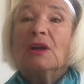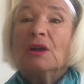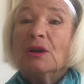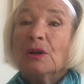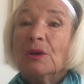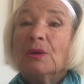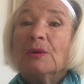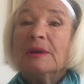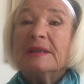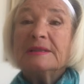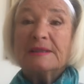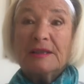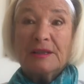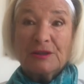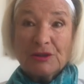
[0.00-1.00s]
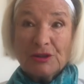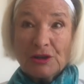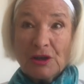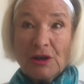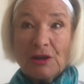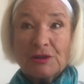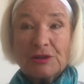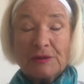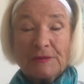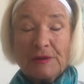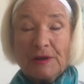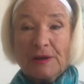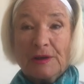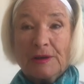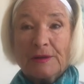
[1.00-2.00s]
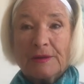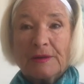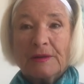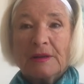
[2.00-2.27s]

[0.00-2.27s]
who is in charge of Earth.